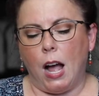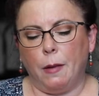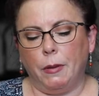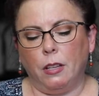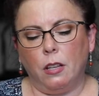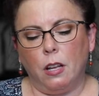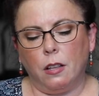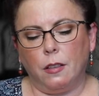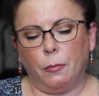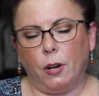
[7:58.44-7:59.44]
I'm in
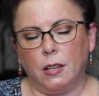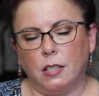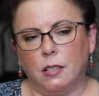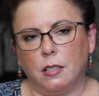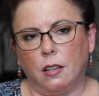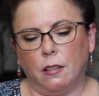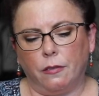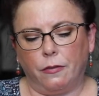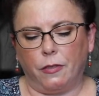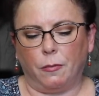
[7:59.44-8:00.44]
the process
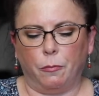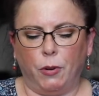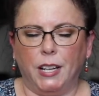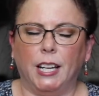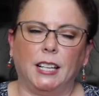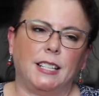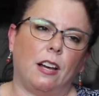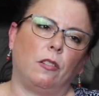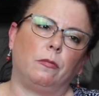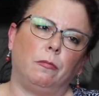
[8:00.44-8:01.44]
of breaking
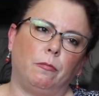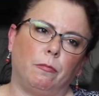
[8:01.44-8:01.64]
down